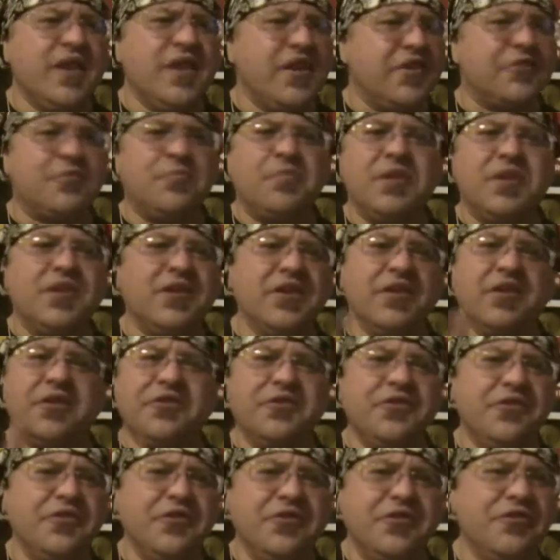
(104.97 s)
yes,
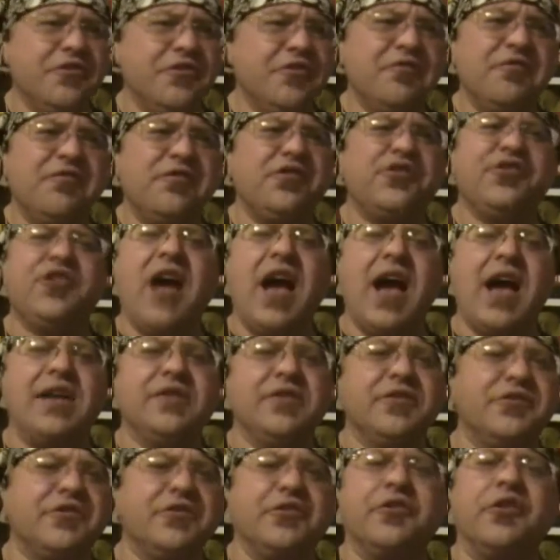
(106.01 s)
because your
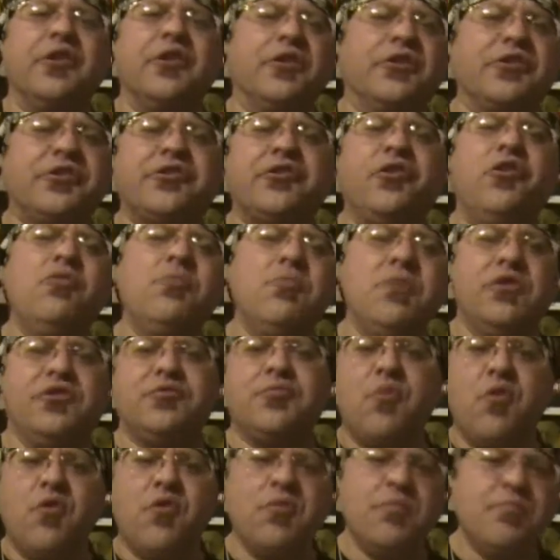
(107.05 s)
vaginas are so
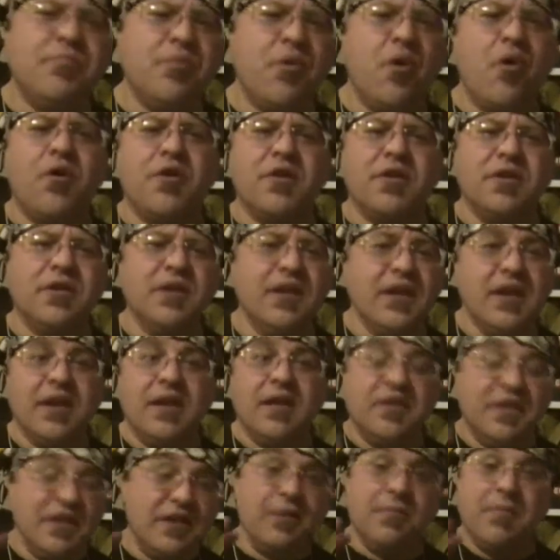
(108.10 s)
much more important
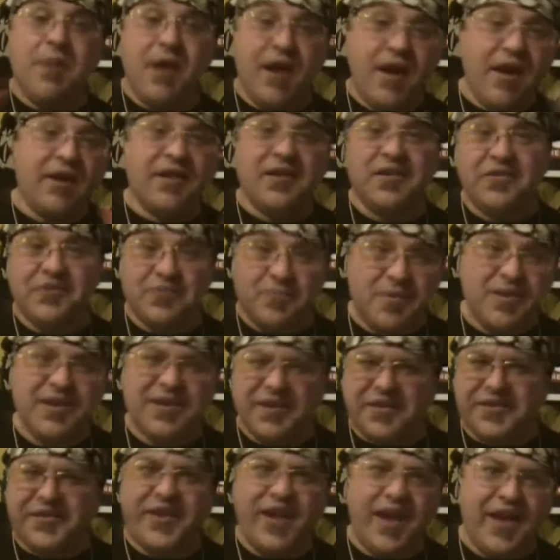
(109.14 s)
than Americans
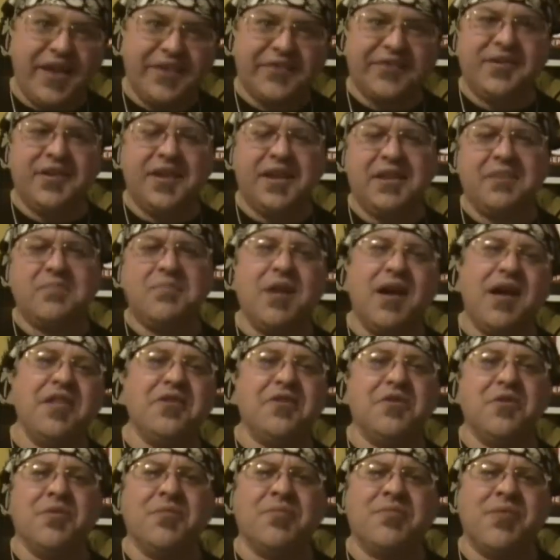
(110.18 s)
being assassinated by
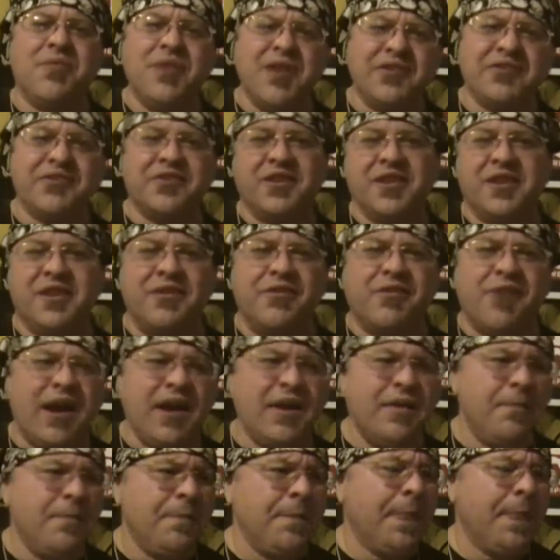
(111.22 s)
their own president,
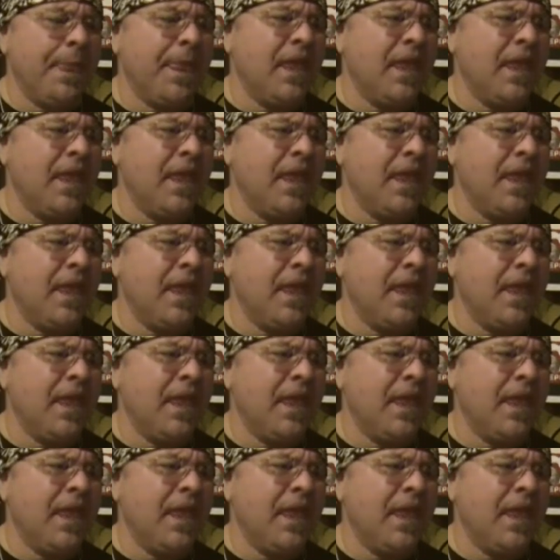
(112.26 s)
right?